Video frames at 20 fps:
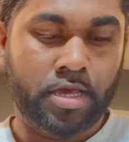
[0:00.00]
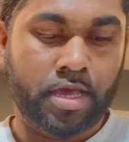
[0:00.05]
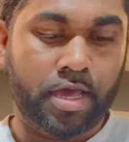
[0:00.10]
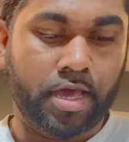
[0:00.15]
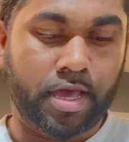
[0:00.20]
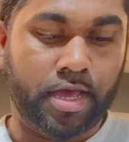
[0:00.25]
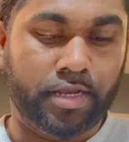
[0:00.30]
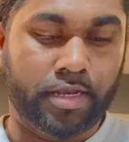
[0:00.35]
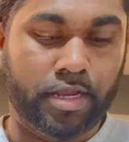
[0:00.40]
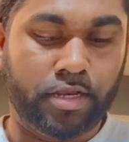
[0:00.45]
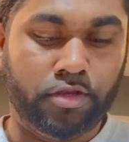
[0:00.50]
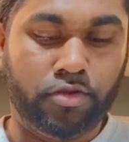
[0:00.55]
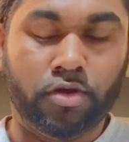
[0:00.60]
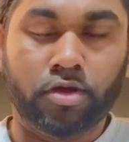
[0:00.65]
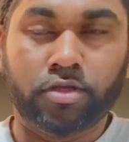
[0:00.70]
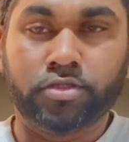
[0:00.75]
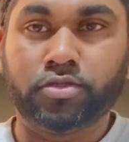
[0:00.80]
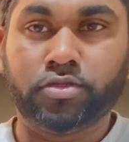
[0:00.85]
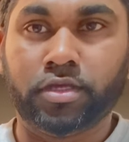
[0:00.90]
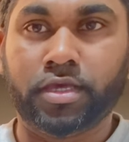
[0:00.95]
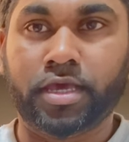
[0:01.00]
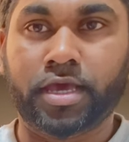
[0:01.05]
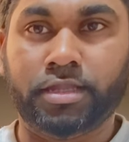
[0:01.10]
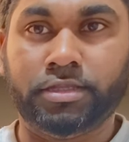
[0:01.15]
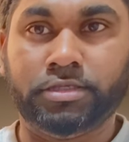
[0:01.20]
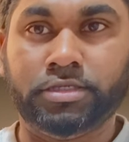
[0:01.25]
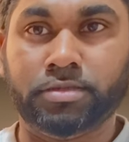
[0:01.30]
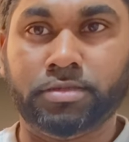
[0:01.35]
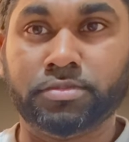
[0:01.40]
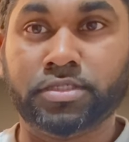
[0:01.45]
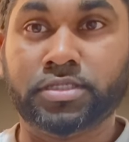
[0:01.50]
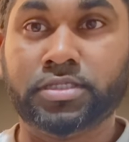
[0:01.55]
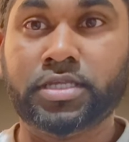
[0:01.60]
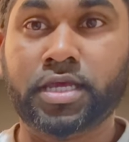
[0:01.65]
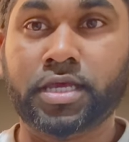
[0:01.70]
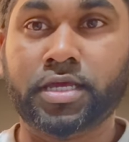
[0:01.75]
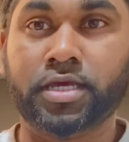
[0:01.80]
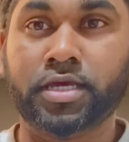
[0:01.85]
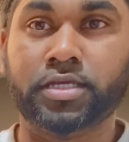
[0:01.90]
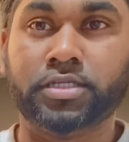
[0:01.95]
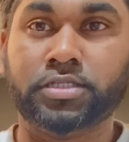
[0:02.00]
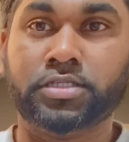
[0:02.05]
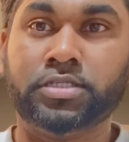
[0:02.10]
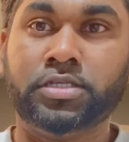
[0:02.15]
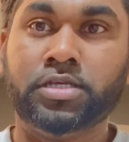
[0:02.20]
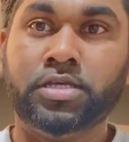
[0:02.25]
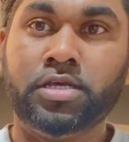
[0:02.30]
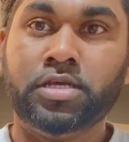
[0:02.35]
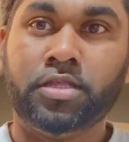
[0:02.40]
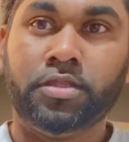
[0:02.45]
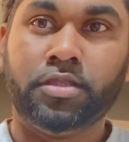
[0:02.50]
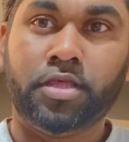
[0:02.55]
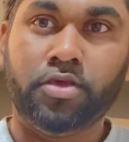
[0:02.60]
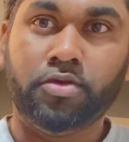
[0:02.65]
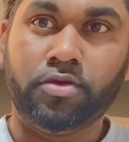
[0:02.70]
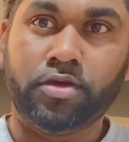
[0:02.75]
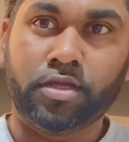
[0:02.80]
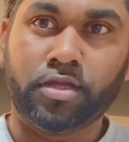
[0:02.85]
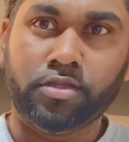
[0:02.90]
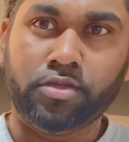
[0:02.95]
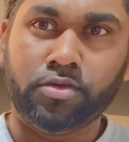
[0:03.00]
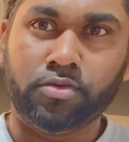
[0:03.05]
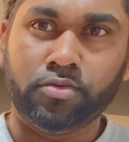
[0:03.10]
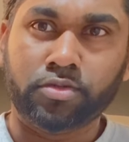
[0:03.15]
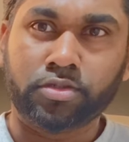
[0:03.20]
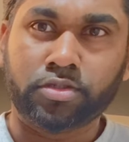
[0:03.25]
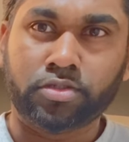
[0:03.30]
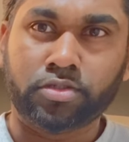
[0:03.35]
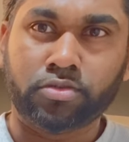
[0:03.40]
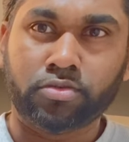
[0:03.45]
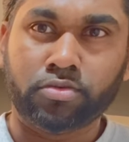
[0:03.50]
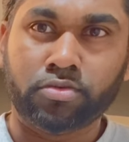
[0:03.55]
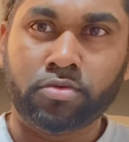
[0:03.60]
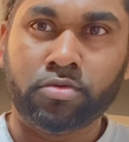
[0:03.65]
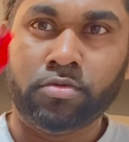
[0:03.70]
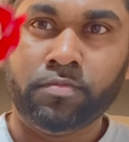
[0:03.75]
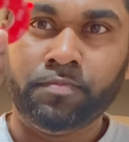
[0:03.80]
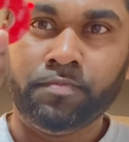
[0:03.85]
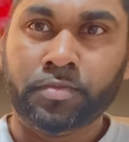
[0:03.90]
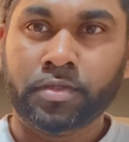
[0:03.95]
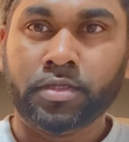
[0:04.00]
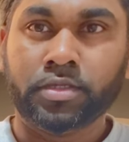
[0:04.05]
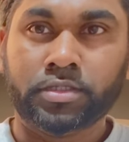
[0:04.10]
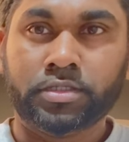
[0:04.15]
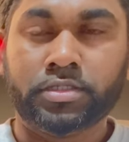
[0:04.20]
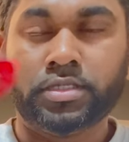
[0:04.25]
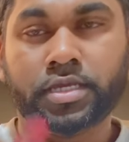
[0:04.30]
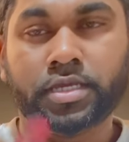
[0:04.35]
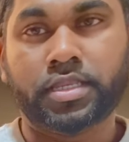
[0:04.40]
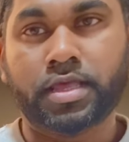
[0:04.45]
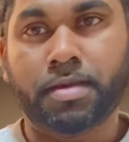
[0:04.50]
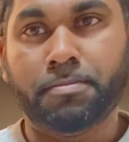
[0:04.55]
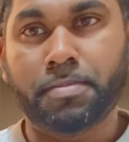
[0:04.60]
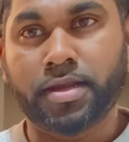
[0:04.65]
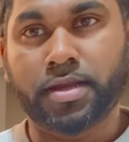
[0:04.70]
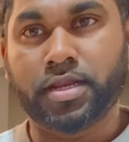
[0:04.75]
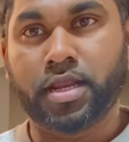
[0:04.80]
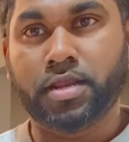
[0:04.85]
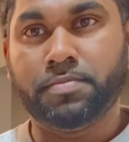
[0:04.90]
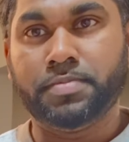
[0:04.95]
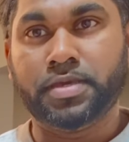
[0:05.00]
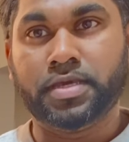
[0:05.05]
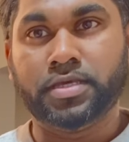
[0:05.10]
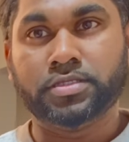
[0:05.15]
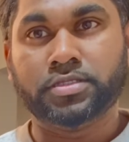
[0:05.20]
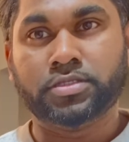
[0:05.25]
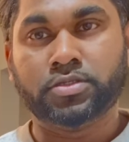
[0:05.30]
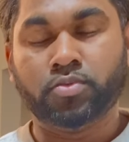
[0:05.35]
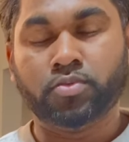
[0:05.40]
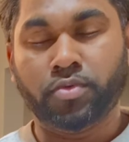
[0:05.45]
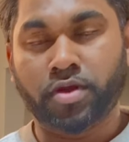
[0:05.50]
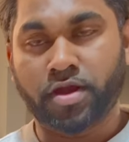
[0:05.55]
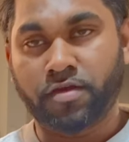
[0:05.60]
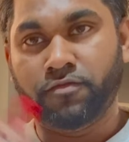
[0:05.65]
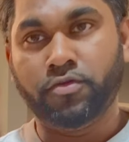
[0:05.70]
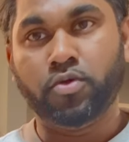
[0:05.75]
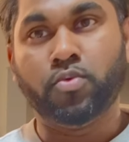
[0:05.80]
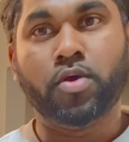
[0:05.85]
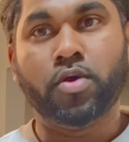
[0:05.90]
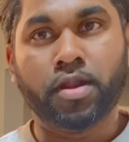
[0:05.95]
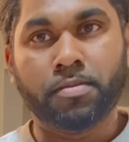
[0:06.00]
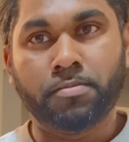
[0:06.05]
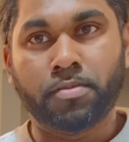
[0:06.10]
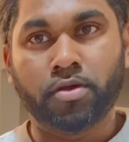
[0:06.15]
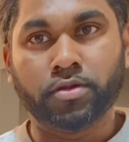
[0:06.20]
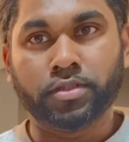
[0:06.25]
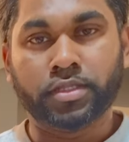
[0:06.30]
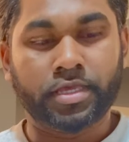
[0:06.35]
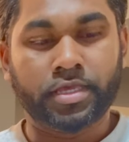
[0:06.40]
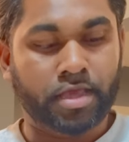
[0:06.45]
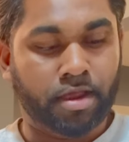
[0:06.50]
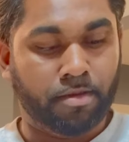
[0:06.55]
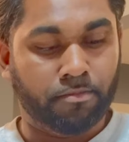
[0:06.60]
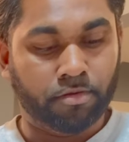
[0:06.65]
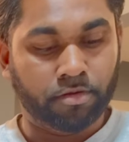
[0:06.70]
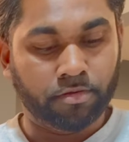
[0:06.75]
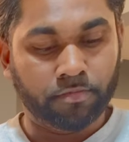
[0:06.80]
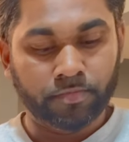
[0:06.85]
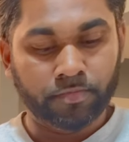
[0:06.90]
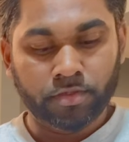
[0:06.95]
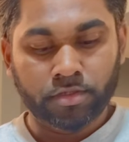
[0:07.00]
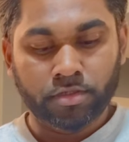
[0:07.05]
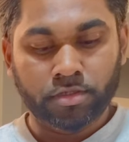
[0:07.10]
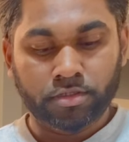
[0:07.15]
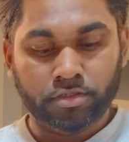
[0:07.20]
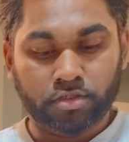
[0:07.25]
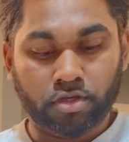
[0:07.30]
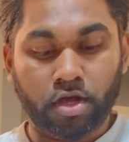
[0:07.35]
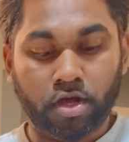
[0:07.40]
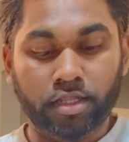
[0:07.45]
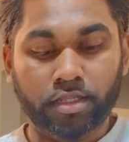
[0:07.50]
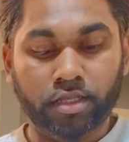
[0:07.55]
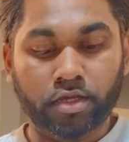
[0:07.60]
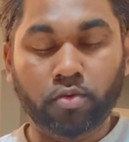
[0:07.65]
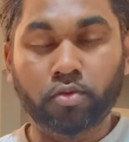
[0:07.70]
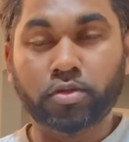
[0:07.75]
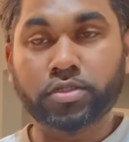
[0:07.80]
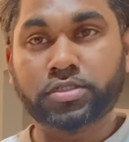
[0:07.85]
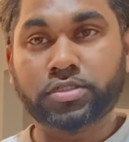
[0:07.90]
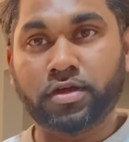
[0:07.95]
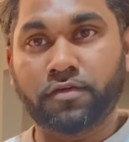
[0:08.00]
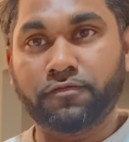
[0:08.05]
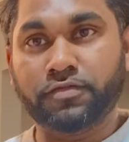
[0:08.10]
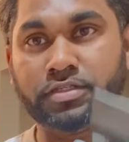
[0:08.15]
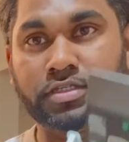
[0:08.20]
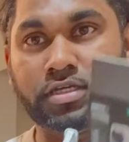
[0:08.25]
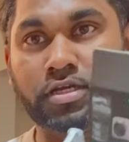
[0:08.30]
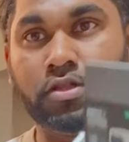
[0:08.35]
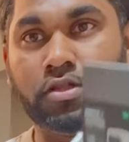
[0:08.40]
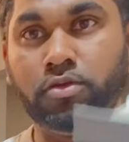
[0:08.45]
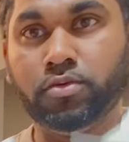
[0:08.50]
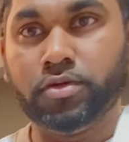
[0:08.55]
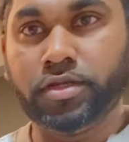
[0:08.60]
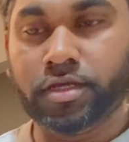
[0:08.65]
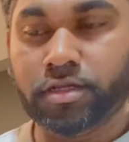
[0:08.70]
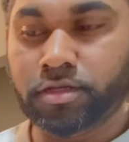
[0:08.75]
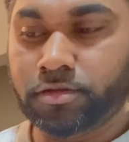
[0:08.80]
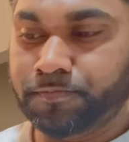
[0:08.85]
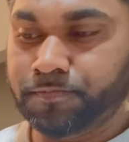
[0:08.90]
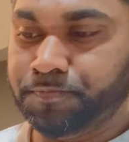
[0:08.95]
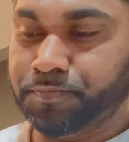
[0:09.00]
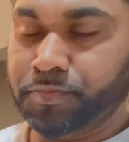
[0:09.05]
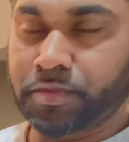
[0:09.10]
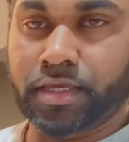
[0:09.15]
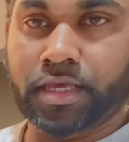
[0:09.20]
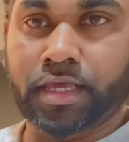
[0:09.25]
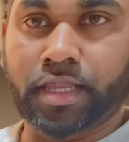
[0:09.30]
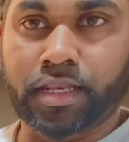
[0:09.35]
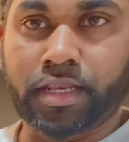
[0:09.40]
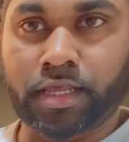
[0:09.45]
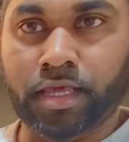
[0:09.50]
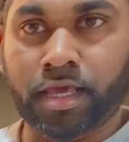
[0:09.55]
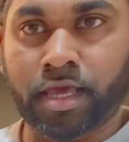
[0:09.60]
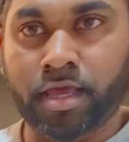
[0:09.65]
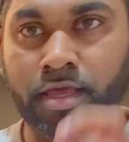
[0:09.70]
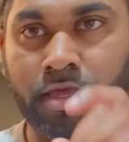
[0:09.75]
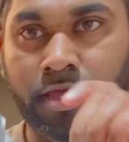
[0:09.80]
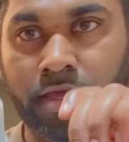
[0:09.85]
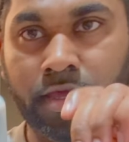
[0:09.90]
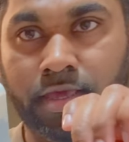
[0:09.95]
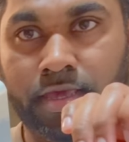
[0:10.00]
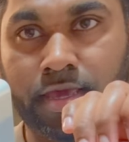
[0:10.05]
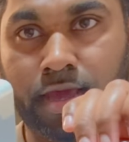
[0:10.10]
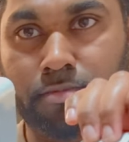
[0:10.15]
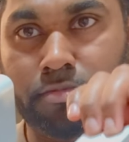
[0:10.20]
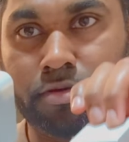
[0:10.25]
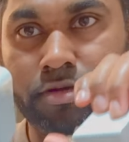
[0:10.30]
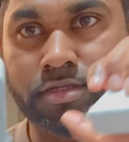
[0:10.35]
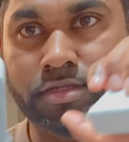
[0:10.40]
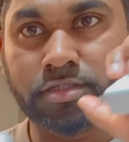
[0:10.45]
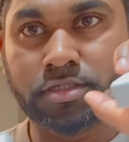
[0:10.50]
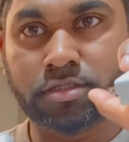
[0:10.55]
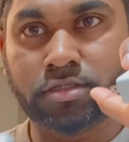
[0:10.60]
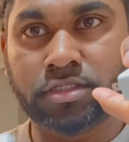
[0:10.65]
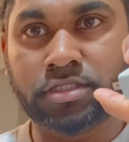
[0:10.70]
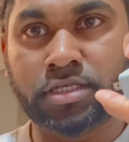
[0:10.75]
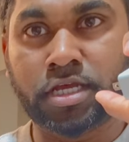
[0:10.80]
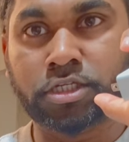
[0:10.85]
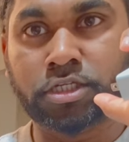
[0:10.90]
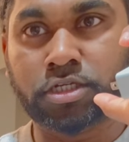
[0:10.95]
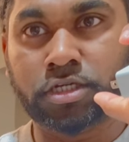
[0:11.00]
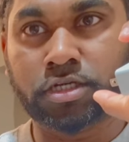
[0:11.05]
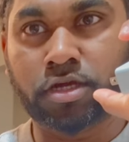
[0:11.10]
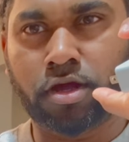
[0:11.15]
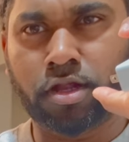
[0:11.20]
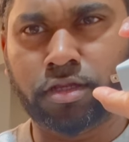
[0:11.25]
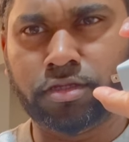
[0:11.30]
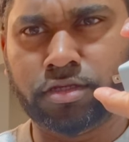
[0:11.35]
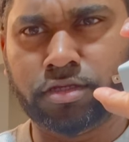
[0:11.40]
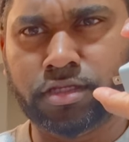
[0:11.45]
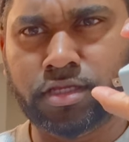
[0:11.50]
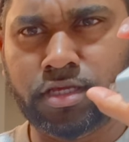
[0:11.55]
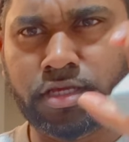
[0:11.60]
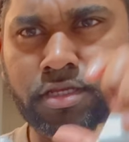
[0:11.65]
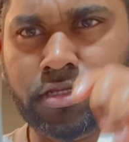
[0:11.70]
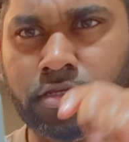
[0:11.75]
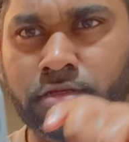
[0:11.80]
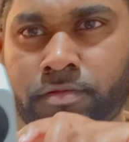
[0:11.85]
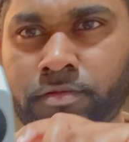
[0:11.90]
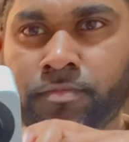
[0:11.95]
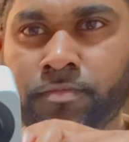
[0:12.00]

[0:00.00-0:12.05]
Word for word: and then you also get some stickers that you can use to stick that magnetic base wherever you want to mount the camera. So all the cool stuff is included in the camera. This is essentially all you need.